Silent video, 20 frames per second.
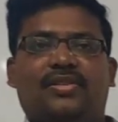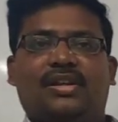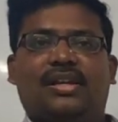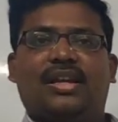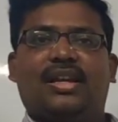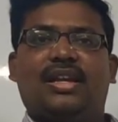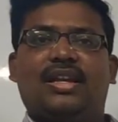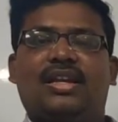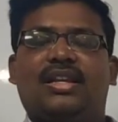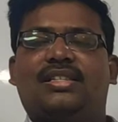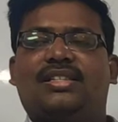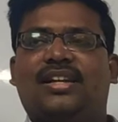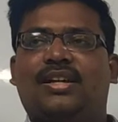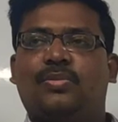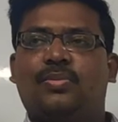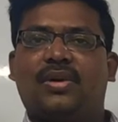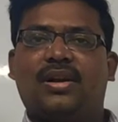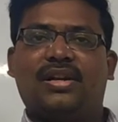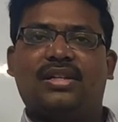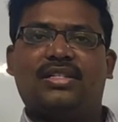working in St.
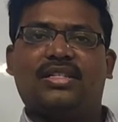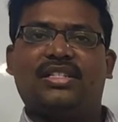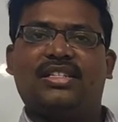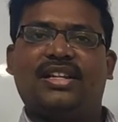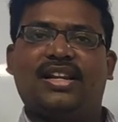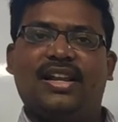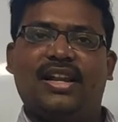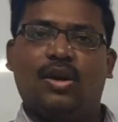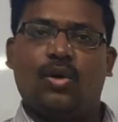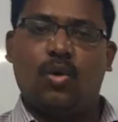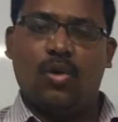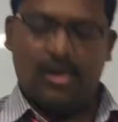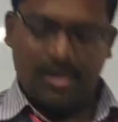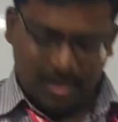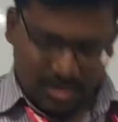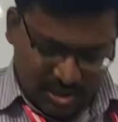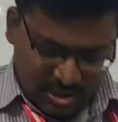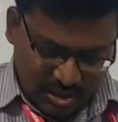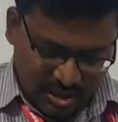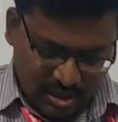Martin's Engineering
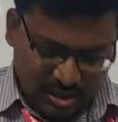College.